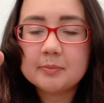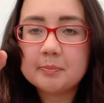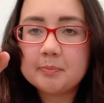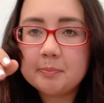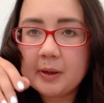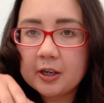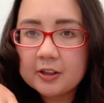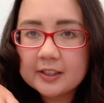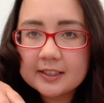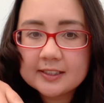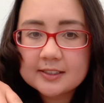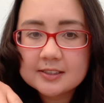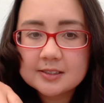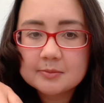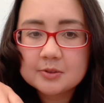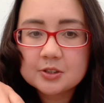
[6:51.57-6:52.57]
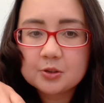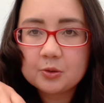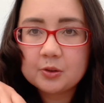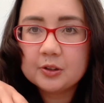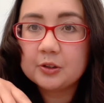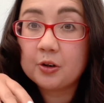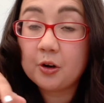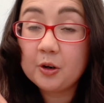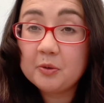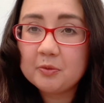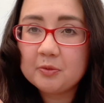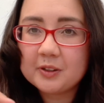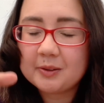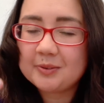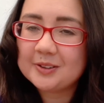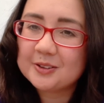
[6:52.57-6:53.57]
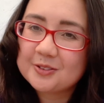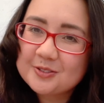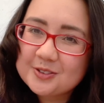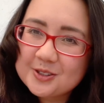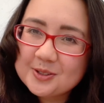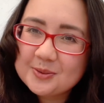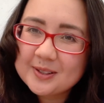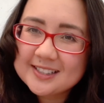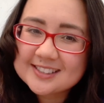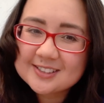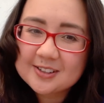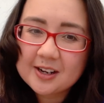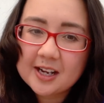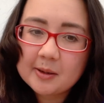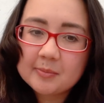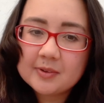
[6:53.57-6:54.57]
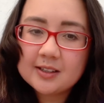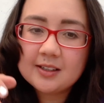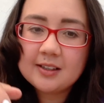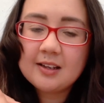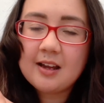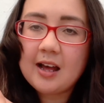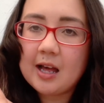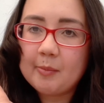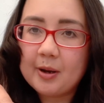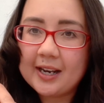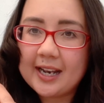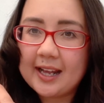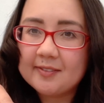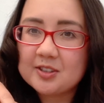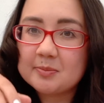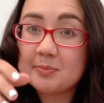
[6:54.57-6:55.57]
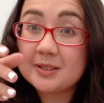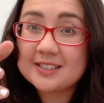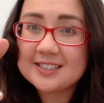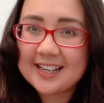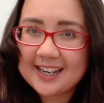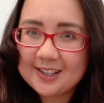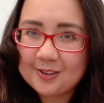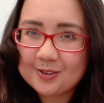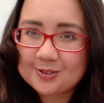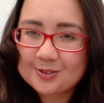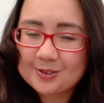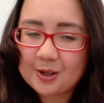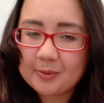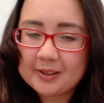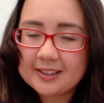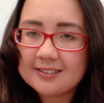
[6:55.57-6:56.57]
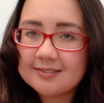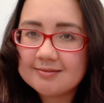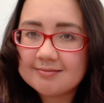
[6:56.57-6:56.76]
bury it in some soil, and hopefully within a few weeks' time I might have some potatoes growing